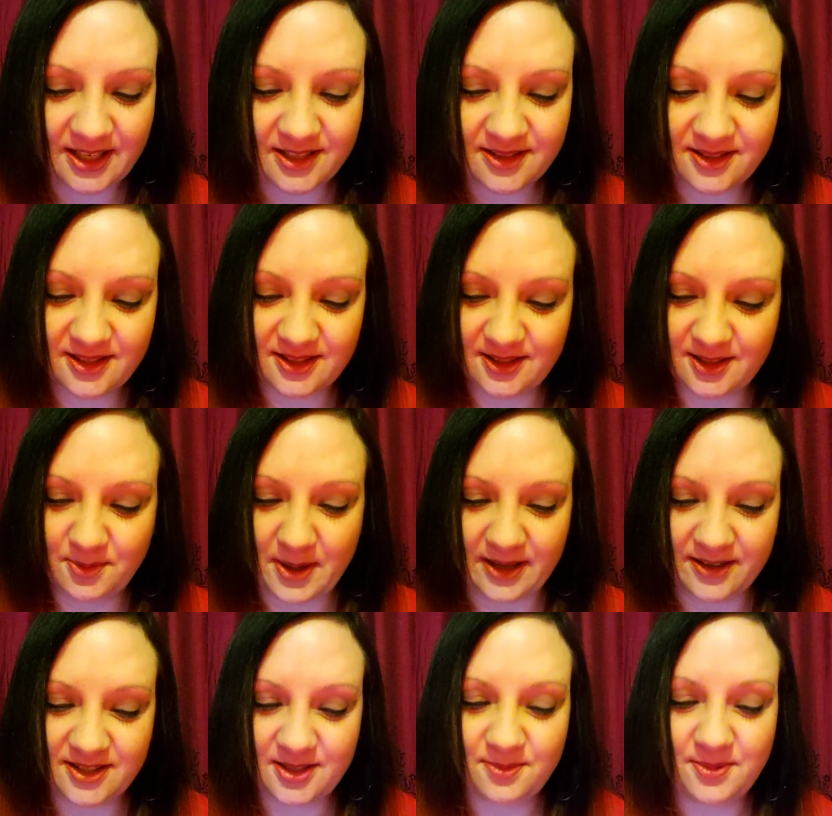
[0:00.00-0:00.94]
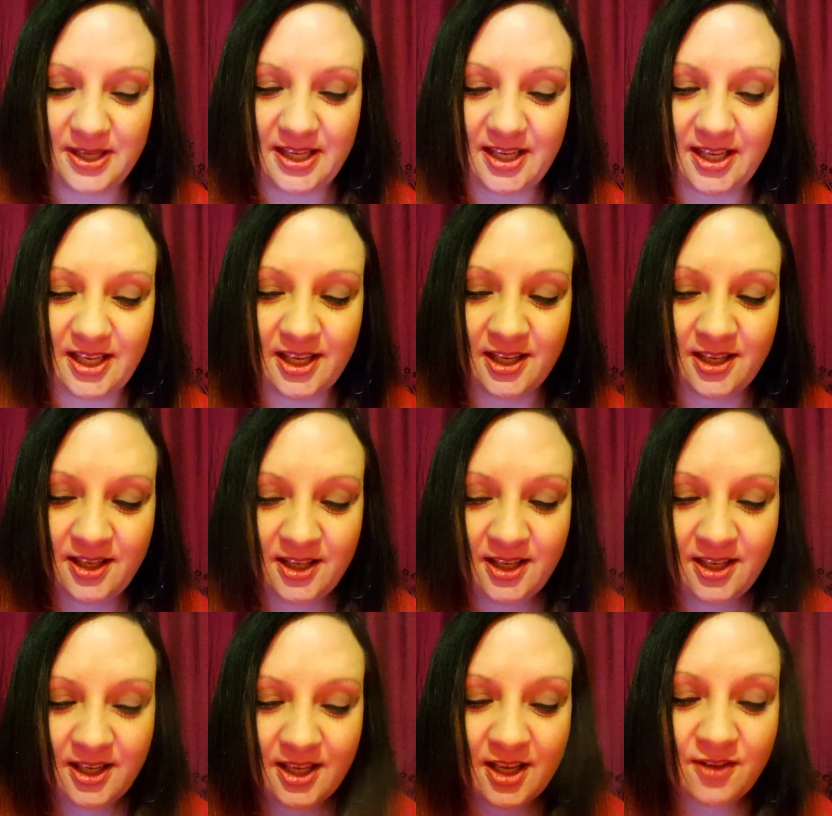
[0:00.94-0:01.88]
is about to be
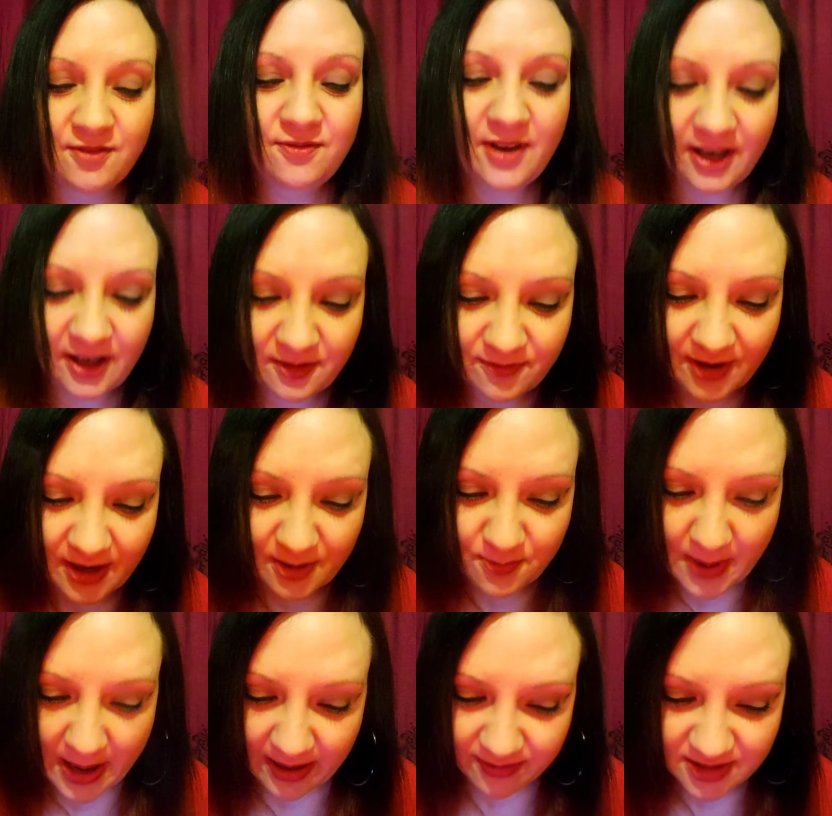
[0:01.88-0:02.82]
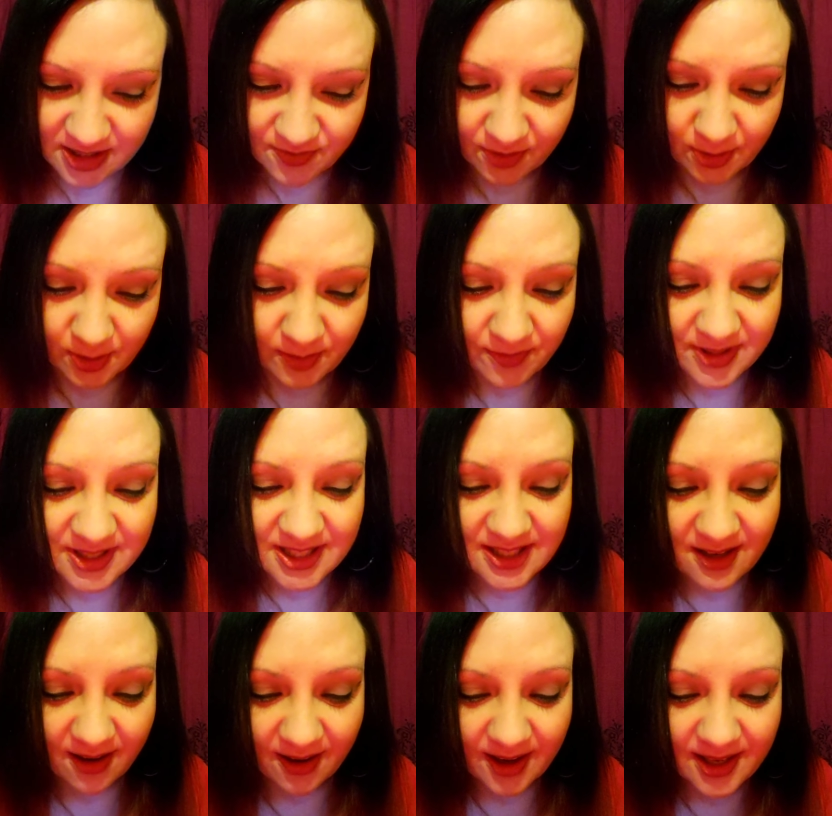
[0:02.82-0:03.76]
very, very balanced for you. If it's
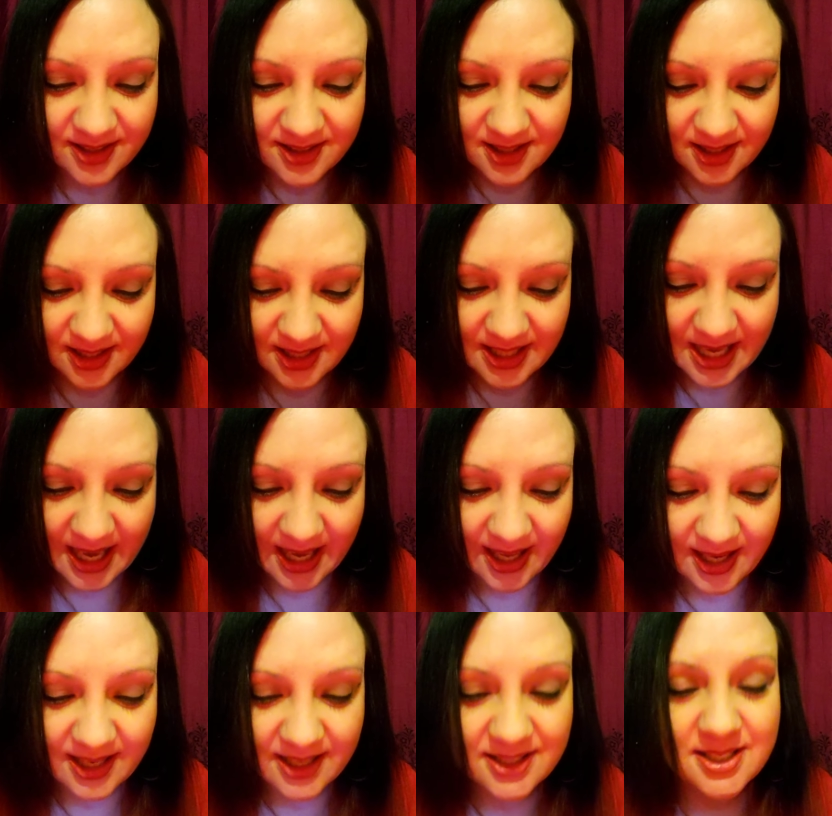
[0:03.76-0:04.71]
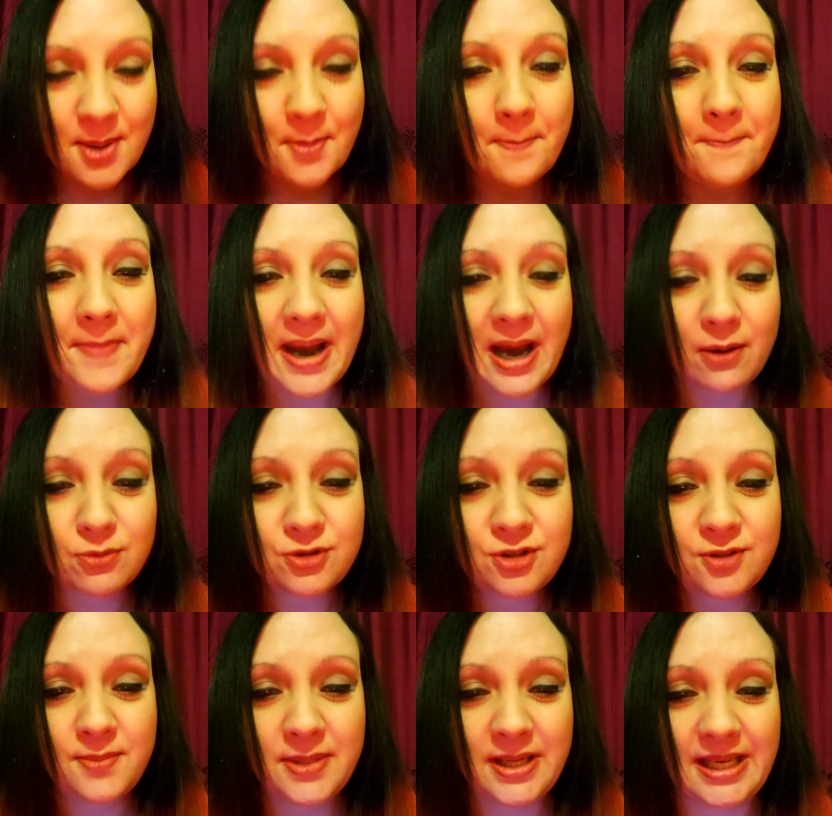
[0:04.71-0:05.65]
not yet, it's about
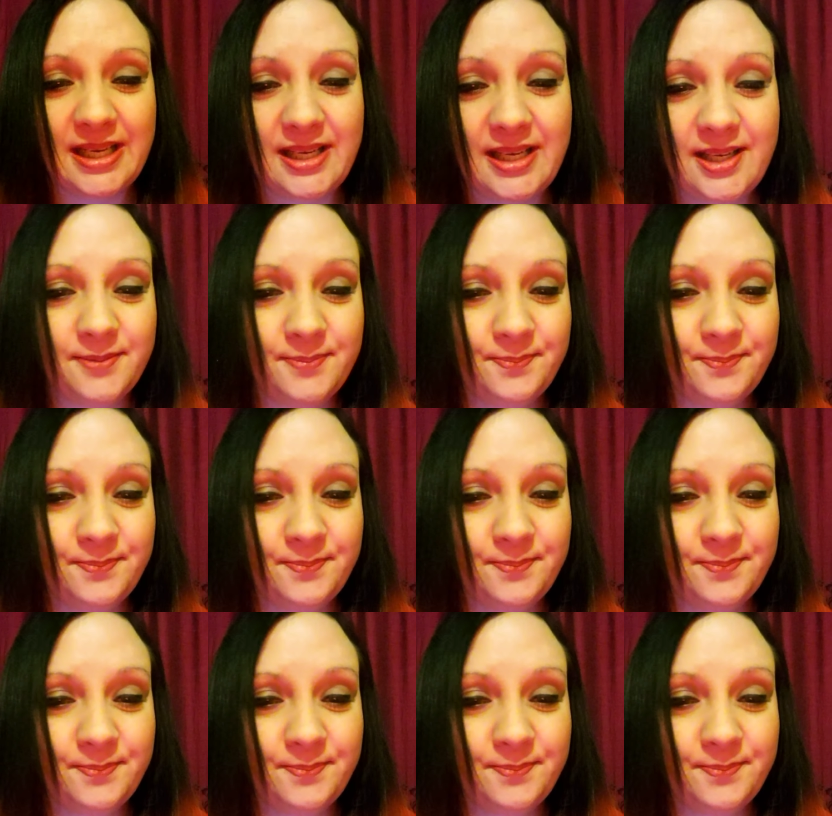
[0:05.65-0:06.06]
to be.